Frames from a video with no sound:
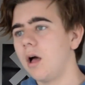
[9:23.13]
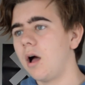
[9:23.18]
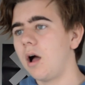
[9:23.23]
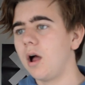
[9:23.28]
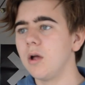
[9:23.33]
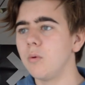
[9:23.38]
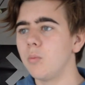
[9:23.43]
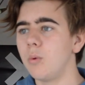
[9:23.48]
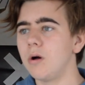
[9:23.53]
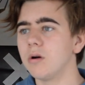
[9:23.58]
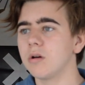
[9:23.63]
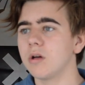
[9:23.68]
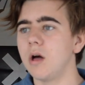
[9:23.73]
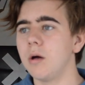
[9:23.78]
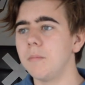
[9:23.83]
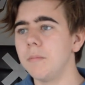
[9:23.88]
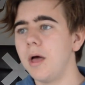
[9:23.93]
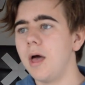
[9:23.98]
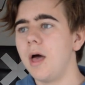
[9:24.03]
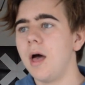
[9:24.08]
hi,
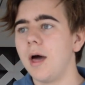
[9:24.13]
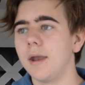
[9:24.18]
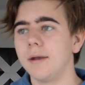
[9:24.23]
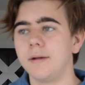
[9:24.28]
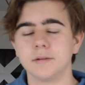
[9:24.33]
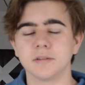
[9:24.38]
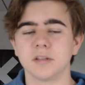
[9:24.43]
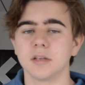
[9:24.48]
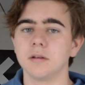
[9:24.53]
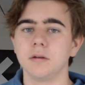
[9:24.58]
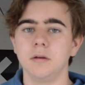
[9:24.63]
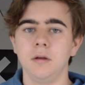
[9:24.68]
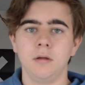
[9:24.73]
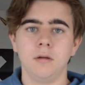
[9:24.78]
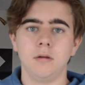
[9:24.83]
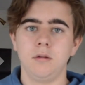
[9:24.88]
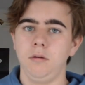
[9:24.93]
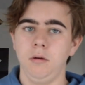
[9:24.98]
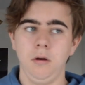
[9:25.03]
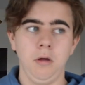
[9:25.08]
welcome, and I was like,
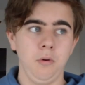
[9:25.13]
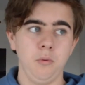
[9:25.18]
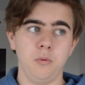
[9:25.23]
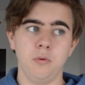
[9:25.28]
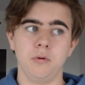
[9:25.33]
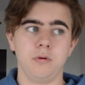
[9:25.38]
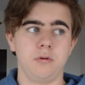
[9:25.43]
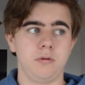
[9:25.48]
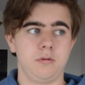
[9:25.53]
no,